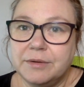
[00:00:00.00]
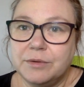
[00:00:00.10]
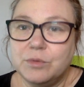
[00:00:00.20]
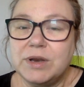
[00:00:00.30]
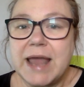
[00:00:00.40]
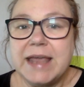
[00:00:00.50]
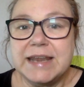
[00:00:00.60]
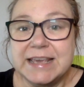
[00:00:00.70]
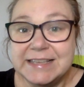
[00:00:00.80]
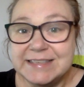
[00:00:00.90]
relate
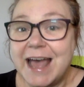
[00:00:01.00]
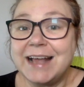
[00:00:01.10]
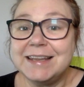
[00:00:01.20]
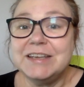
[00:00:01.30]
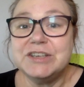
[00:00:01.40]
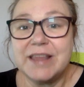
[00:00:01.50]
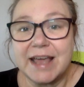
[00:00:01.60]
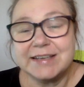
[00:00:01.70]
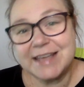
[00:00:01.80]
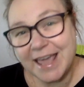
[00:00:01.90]
exactly to
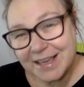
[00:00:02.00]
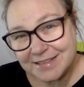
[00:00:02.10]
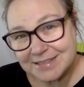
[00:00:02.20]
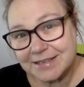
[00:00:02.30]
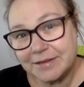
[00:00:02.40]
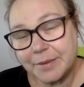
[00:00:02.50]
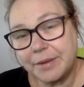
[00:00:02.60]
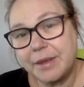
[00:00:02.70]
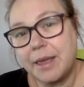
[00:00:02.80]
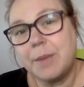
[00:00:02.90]
that text,
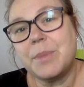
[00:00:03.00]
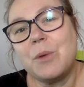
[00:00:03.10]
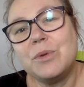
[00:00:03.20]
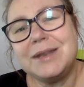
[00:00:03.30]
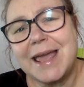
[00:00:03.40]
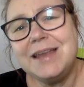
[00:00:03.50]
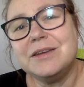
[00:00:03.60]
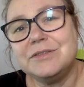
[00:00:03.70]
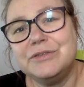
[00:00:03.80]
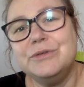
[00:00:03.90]
but relate
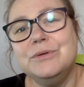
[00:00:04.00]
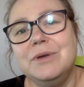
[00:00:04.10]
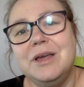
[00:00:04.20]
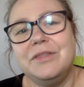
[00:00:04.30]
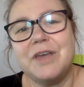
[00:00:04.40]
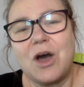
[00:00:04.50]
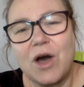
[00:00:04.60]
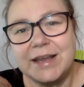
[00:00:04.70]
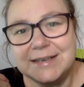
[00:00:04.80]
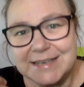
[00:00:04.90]
to the
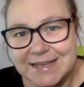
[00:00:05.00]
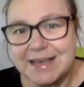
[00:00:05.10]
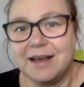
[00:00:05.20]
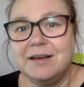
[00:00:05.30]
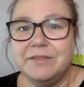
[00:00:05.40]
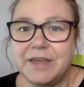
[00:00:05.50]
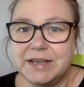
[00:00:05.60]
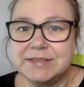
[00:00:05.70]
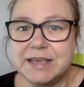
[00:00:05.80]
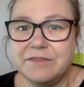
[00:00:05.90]
idea that
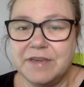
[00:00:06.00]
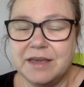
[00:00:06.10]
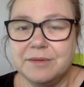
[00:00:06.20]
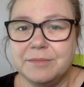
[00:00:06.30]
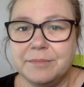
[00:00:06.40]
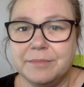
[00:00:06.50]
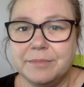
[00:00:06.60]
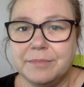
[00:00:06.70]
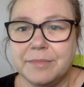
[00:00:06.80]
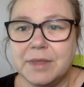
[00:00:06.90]
it's giving.
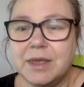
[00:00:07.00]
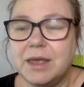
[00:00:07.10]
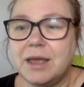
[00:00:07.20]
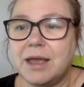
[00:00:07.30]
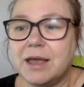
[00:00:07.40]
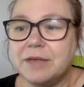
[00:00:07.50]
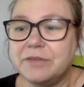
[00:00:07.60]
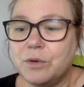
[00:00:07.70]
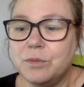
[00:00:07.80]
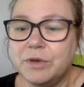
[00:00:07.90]

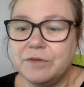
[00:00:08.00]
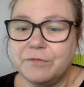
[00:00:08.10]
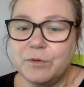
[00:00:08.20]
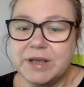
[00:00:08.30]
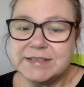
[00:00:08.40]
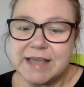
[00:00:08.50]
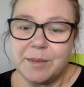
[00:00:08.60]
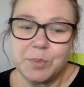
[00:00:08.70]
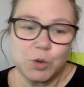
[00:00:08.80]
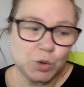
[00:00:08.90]
So, for
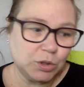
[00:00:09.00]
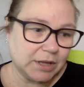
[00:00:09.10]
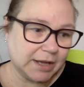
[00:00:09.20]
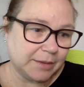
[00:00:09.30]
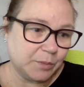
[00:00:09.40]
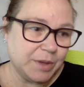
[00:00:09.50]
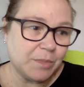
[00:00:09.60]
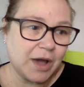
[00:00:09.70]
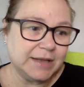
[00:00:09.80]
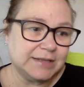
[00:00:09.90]
example, we
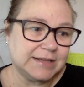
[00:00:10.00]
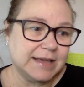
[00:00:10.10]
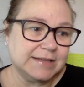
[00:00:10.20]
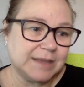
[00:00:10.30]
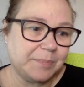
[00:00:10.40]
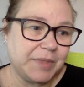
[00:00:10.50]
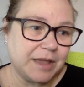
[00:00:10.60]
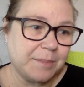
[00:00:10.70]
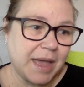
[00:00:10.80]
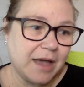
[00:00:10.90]
might say something
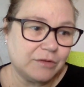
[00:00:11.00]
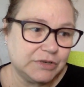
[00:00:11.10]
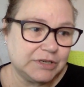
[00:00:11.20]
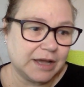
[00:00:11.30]
about